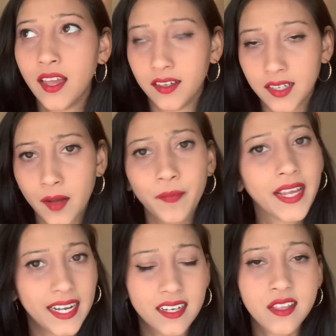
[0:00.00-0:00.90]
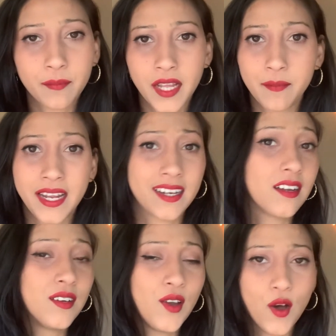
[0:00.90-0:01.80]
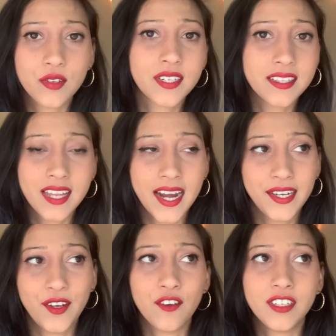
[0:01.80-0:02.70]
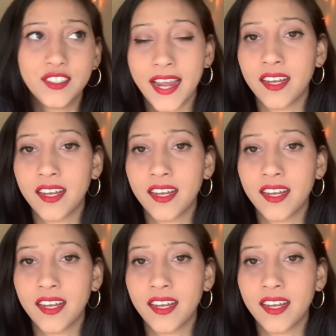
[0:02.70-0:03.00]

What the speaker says: cup get sometimes like lost inside your vagina,